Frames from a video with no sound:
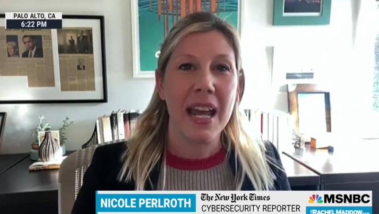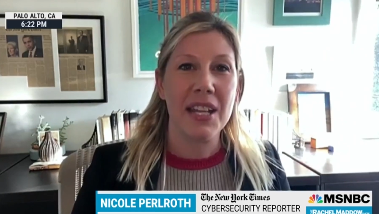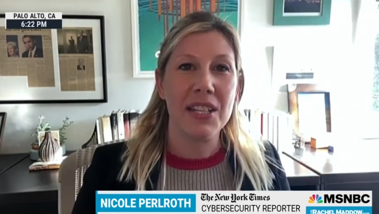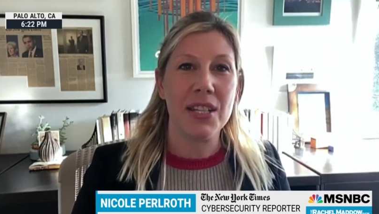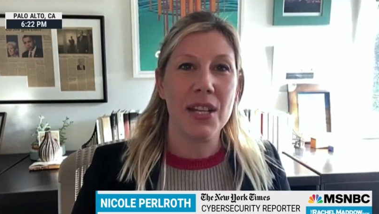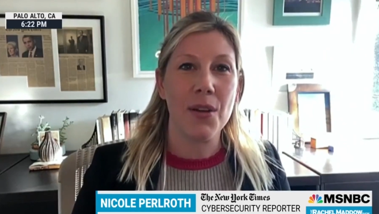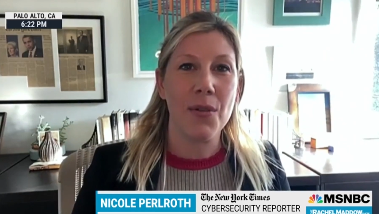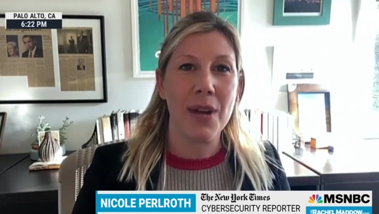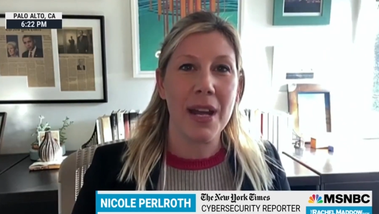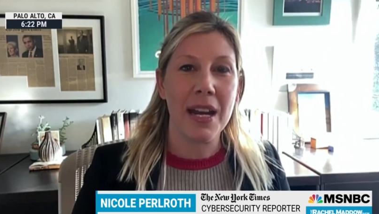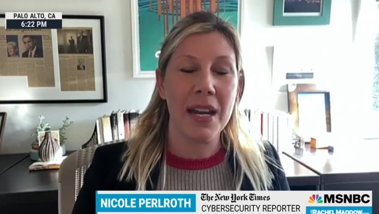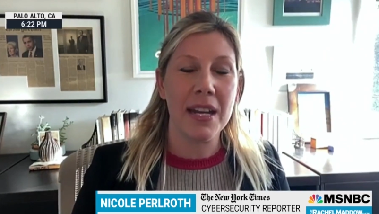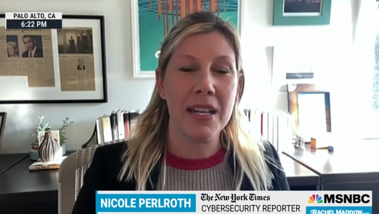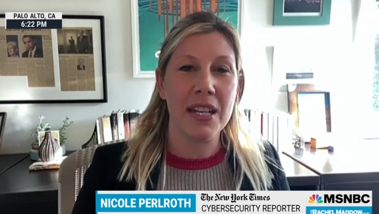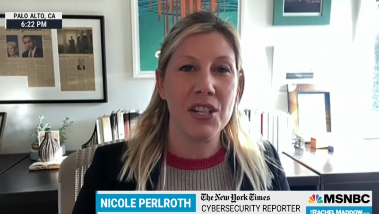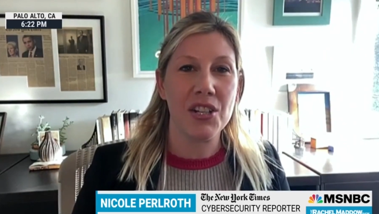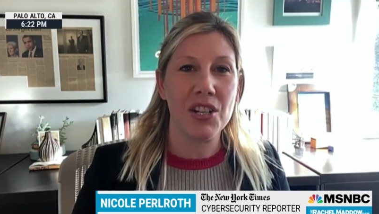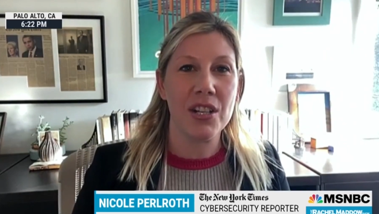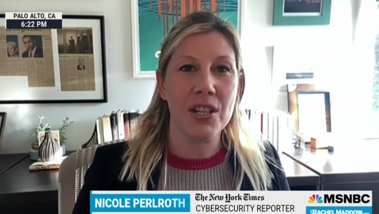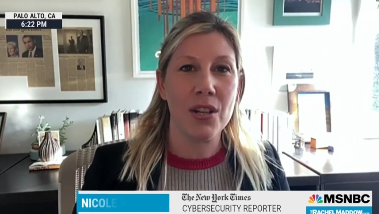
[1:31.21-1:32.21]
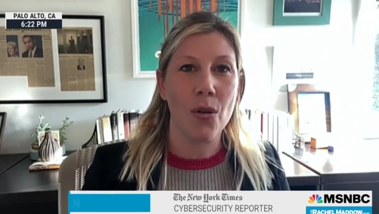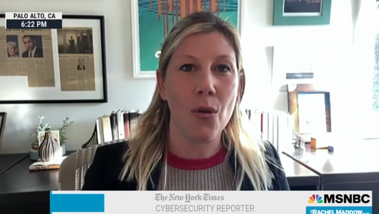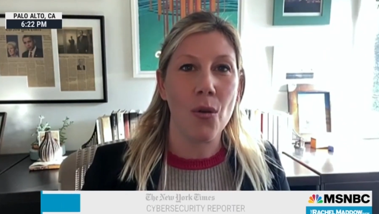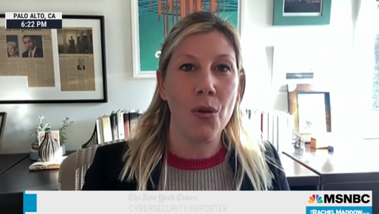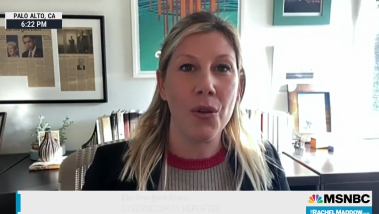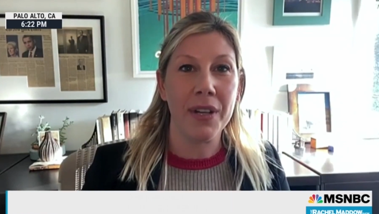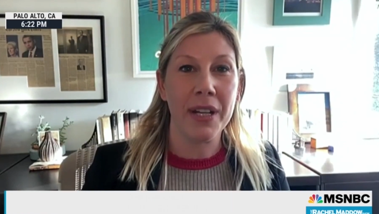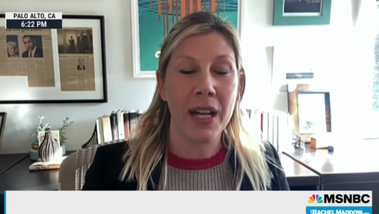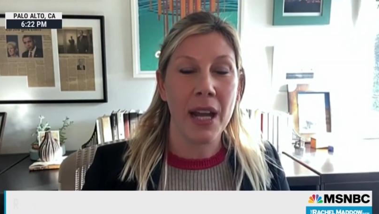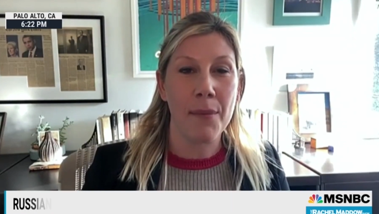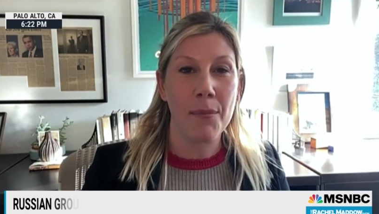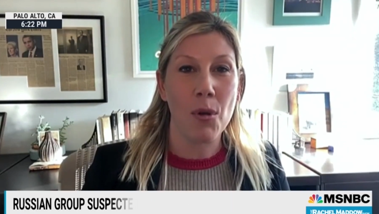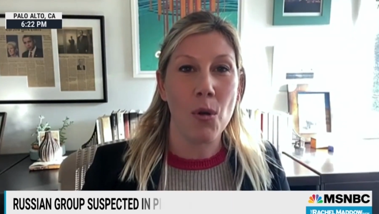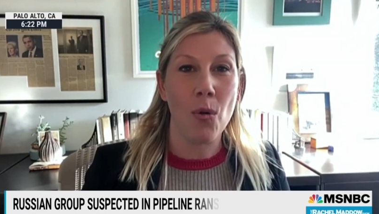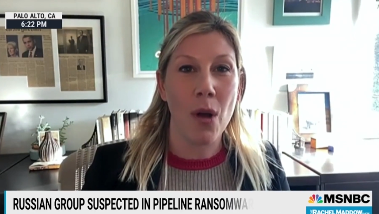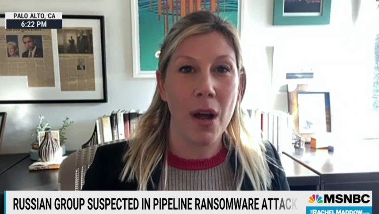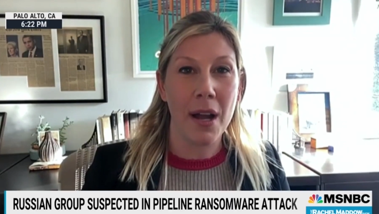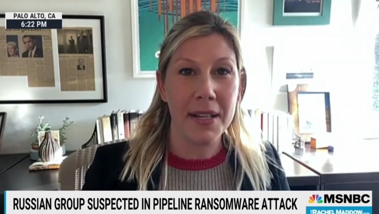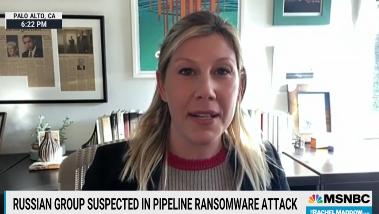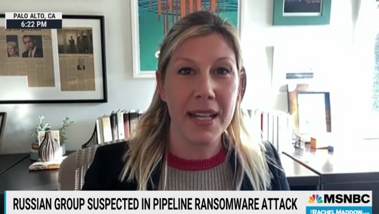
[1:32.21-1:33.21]
And so in addition to holding up
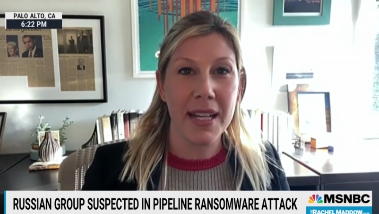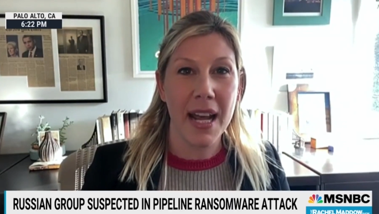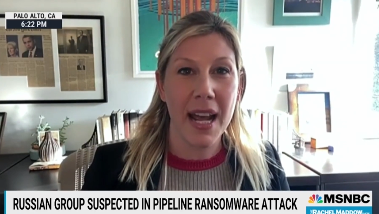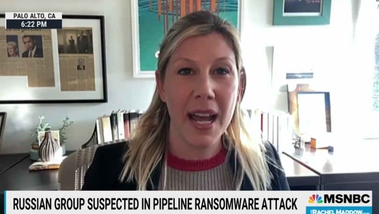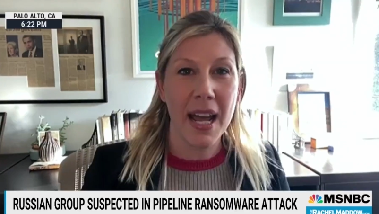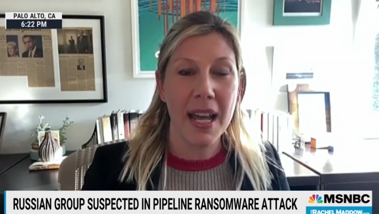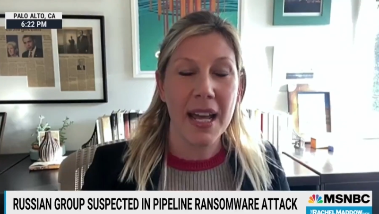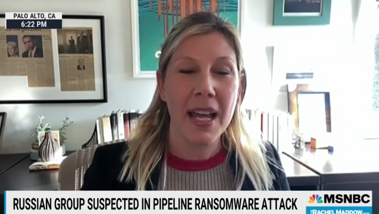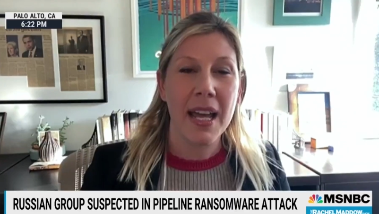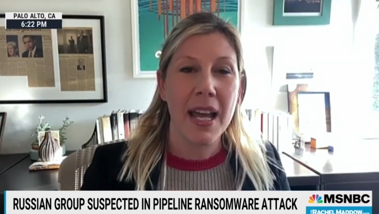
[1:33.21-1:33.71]
Quanta,